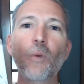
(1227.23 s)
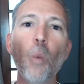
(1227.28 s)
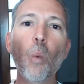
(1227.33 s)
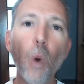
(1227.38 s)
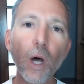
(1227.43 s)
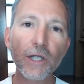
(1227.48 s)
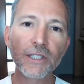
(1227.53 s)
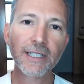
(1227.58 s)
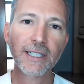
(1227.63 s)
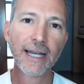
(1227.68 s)

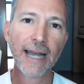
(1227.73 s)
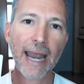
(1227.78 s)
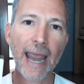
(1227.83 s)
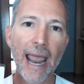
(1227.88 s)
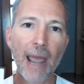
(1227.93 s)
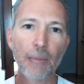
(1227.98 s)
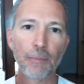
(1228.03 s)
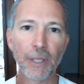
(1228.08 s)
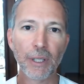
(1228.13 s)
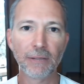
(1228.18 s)
what's going to
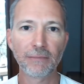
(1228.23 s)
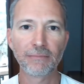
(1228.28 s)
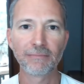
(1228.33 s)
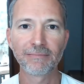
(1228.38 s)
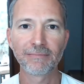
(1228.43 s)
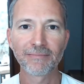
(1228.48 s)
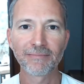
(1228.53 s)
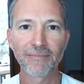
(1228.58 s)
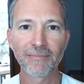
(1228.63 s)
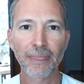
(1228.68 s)
happen?
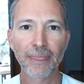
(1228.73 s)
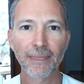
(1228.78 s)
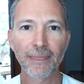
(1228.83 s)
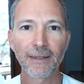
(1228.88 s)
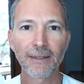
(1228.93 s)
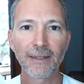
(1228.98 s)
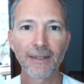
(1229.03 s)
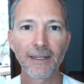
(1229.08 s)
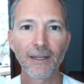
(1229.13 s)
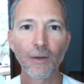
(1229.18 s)

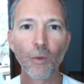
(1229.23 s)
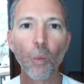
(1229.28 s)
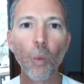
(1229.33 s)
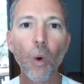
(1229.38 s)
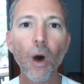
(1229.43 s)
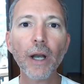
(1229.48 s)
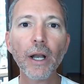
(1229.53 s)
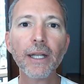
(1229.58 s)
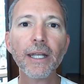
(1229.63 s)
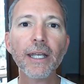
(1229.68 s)

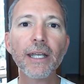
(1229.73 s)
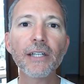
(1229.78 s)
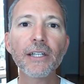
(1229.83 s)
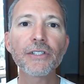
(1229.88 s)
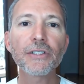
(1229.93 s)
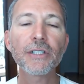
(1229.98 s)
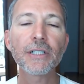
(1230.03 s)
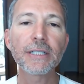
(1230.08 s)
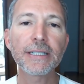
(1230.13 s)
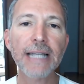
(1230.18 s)
What
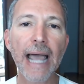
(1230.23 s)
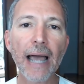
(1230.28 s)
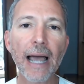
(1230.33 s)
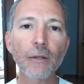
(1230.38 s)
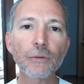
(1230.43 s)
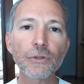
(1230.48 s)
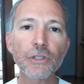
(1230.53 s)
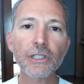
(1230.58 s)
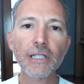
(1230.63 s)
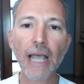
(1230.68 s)
is the
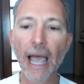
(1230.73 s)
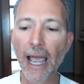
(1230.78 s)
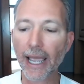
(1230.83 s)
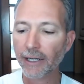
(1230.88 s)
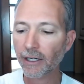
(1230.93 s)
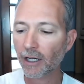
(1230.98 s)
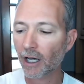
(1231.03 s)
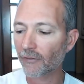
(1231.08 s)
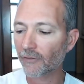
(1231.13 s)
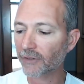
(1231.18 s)

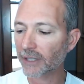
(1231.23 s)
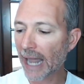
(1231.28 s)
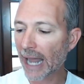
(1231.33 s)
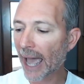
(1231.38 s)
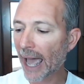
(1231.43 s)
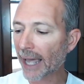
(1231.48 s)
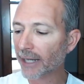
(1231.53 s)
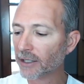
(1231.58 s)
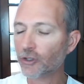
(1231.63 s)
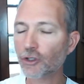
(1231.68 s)
downside of
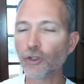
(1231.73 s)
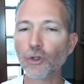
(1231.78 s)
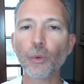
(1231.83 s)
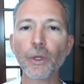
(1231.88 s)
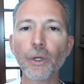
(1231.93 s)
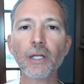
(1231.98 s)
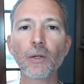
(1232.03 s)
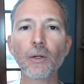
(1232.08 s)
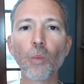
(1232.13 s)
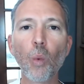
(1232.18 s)
not
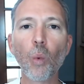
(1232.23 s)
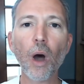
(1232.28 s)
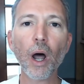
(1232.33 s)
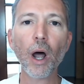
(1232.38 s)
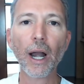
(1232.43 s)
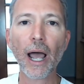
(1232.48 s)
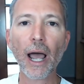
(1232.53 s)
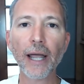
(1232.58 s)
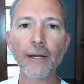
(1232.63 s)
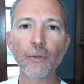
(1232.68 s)
doing
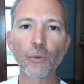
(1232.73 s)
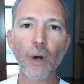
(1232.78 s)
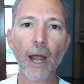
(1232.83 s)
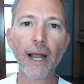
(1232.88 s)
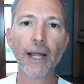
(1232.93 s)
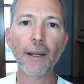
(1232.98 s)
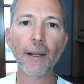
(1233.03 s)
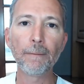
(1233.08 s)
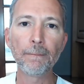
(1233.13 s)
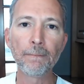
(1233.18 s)
what I
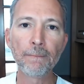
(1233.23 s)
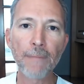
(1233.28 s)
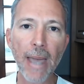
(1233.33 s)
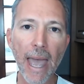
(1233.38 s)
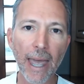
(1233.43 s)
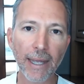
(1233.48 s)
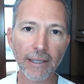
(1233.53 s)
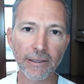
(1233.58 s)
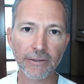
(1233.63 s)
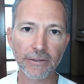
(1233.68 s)

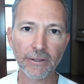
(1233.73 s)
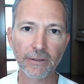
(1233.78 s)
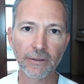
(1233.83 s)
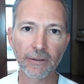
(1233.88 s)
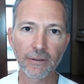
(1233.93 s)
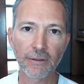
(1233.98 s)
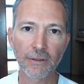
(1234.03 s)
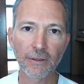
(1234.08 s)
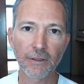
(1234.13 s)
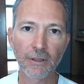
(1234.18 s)
recommend?
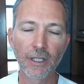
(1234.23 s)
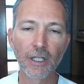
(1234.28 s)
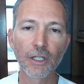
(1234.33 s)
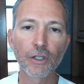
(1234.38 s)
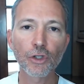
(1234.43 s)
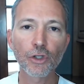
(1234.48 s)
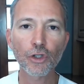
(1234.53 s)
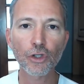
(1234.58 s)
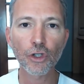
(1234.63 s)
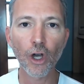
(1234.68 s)

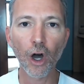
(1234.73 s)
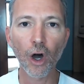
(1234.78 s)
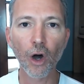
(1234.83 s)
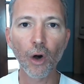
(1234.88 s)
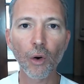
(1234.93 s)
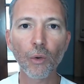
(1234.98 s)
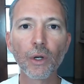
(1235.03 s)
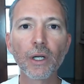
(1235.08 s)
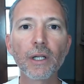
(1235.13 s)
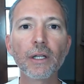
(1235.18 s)

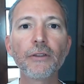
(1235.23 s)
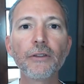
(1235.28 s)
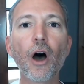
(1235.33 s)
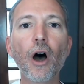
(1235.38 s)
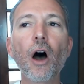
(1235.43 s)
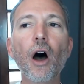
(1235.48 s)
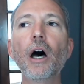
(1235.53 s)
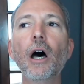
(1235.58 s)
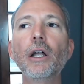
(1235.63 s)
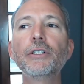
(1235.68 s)
So
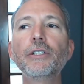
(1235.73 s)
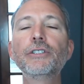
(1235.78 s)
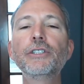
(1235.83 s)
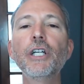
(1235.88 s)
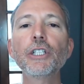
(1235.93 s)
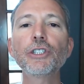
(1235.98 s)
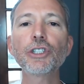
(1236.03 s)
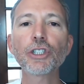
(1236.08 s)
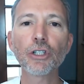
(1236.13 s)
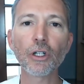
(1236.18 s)
the
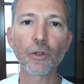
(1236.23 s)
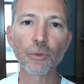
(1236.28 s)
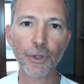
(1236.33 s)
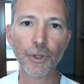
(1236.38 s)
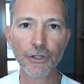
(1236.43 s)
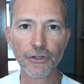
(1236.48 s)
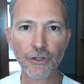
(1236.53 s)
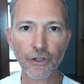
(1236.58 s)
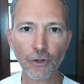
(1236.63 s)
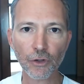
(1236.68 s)
additional
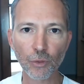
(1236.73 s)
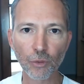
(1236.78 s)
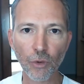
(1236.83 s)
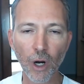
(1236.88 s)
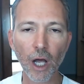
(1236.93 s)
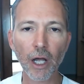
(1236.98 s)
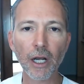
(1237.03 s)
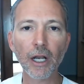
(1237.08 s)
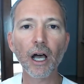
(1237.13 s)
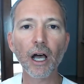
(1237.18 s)
risk you
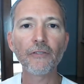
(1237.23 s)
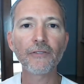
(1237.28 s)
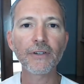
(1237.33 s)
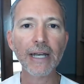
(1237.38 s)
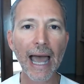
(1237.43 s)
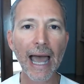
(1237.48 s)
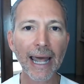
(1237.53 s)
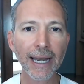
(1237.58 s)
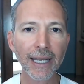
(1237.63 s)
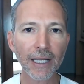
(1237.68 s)
run of
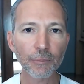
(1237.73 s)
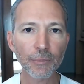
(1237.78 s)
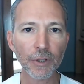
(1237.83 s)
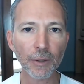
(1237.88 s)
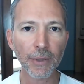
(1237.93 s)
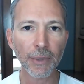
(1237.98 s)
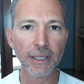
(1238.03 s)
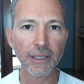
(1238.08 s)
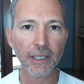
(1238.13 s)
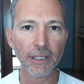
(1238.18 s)
not
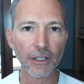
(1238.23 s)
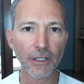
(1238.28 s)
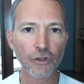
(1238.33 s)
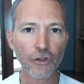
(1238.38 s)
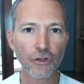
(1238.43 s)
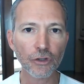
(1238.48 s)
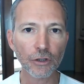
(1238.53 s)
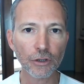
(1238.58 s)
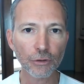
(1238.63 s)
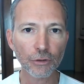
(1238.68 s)
implementing
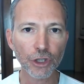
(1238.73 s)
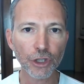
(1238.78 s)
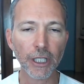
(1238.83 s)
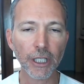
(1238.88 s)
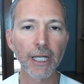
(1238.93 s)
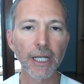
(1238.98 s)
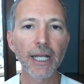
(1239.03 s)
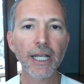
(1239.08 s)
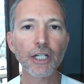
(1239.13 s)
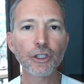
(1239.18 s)
this
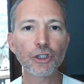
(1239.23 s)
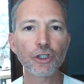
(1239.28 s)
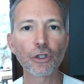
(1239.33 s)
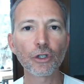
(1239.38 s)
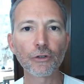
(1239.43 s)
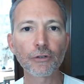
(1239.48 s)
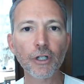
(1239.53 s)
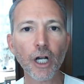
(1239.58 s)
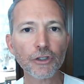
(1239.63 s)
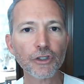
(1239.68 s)
solution is
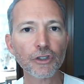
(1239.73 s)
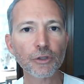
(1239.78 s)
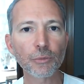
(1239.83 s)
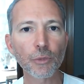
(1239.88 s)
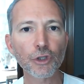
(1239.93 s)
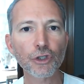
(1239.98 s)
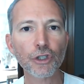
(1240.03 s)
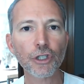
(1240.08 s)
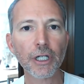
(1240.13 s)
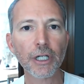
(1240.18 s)
your
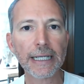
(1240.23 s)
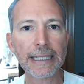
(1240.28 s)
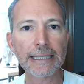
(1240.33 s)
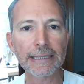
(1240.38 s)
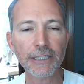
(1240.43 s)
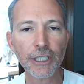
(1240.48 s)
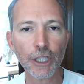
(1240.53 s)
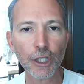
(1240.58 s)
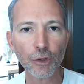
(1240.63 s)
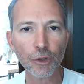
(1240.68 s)
customers are going to
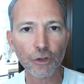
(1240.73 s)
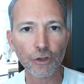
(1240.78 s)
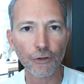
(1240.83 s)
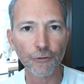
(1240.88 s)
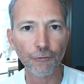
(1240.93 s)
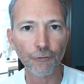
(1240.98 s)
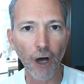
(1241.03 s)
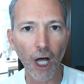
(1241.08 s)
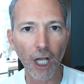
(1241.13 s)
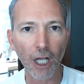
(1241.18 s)
continue
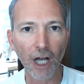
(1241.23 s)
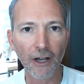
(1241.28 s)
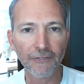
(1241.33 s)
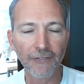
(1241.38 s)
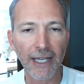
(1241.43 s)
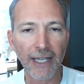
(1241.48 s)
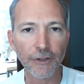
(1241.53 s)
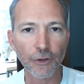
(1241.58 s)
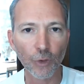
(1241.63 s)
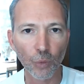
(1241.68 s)
to fall
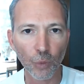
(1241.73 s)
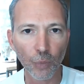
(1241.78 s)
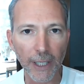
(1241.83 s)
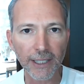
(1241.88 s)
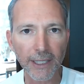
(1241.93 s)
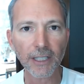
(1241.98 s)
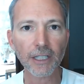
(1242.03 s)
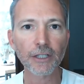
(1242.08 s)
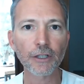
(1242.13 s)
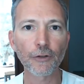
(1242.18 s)
off at the
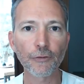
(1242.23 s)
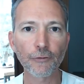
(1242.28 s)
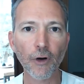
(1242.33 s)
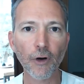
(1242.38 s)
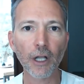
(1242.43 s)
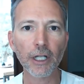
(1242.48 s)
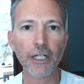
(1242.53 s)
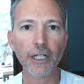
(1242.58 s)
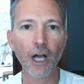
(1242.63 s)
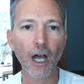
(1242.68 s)
rate that they're
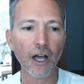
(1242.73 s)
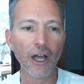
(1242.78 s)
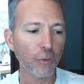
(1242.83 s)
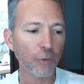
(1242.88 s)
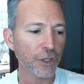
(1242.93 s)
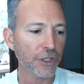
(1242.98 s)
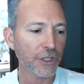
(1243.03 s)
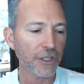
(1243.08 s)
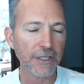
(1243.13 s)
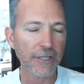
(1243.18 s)
falling
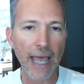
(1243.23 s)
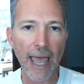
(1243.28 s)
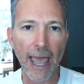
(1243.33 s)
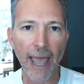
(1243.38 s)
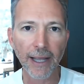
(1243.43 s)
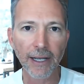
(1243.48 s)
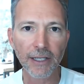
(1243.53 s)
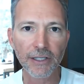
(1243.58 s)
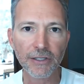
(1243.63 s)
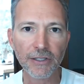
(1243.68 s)
off, which is
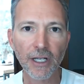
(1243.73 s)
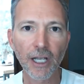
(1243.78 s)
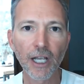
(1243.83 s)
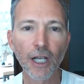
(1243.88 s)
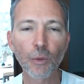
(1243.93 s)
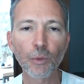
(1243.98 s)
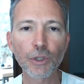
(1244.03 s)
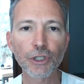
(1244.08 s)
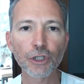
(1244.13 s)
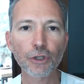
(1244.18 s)
X,
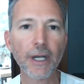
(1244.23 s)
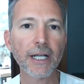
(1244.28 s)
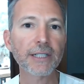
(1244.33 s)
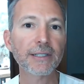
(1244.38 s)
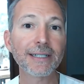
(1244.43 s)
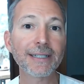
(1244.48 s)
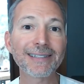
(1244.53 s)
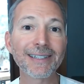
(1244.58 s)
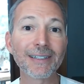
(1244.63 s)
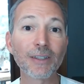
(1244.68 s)
which
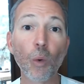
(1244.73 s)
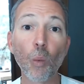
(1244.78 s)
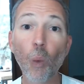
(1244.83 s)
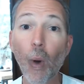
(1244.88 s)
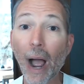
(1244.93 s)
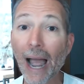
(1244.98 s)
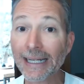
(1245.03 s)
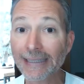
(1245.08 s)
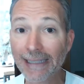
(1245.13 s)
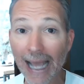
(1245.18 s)
translates into
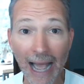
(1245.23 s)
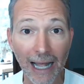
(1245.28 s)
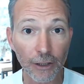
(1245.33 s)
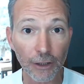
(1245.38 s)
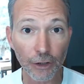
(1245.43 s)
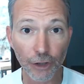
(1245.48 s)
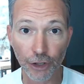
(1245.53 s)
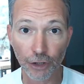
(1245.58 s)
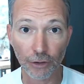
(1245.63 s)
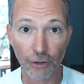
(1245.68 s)
Y
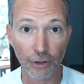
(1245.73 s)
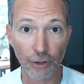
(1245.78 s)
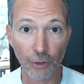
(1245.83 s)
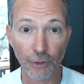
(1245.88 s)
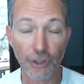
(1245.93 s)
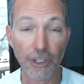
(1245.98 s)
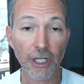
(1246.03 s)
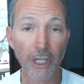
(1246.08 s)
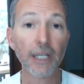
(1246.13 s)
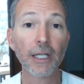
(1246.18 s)
dollars you're
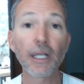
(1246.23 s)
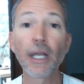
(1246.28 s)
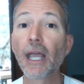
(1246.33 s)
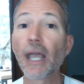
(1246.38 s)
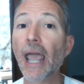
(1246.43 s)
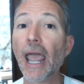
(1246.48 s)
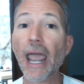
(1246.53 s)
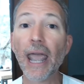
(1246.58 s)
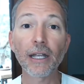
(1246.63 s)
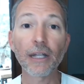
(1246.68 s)
losing,
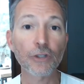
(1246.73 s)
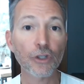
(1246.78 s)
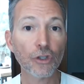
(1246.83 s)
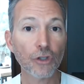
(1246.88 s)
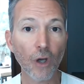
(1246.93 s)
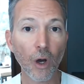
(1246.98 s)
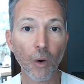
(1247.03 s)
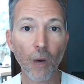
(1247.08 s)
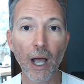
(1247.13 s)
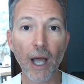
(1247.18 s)
and
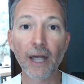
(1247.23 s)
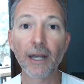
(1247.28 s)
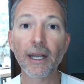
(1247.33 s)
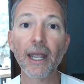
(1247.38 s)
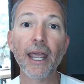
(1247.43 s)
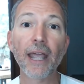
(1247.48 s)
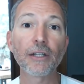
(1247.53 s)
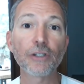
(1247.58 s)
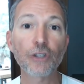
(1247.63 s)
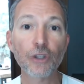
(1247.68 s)
so
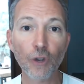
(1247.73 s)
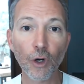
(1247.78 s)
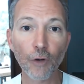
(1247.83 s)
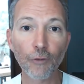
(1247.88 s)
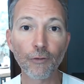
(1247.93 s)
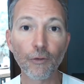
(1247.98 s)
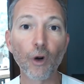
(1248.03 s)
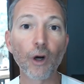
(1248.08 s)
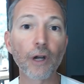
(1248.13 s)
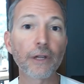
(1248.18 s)
on and
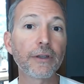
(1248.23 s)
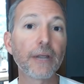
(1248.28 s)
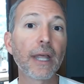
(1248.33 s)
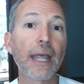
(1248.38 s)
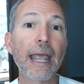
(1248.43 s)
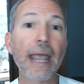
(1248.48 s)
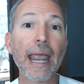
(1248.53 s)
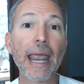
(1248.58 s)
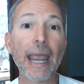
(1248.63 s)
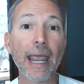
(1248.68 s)
so forth,
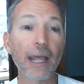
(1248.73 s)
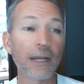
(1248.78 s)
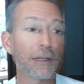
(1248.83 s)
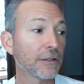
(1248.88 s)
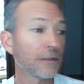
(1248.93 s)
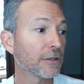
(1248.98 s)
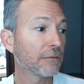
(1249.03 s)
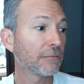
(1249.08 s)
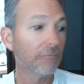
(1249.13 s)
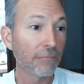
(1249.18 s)

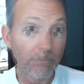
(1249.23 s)
and